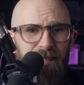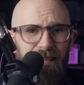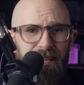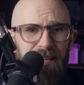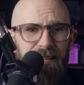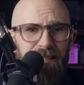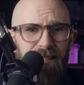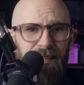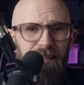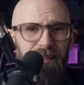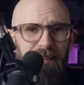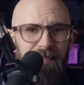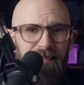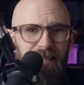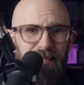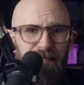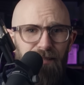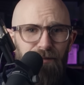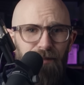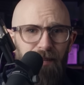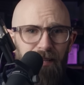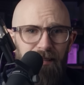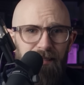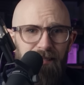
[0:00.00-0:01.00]
to easily
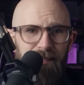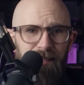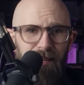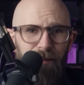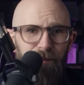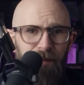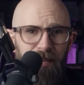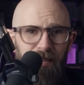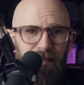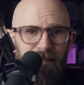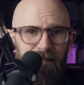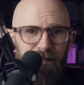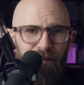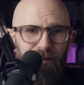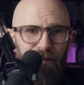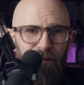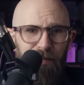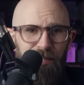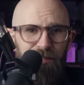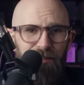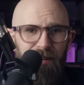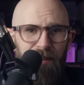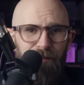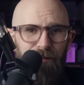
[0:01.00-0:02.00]
identify this lump, I asked one of
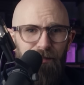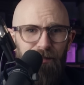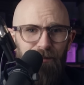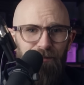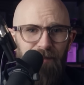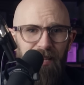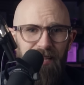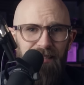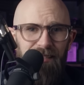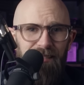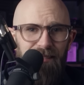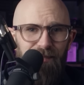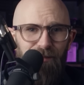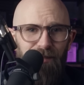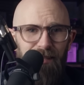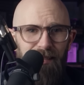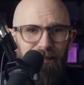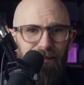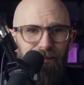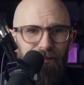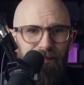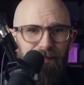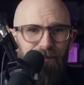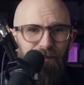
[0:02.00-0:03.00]
my travel companions what
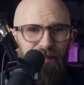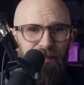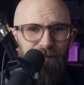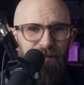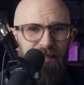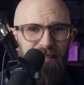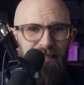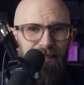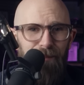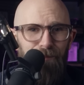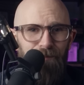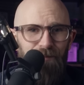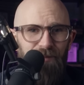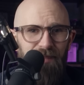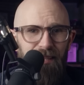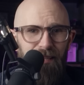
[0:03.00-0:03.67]
they thought it might be.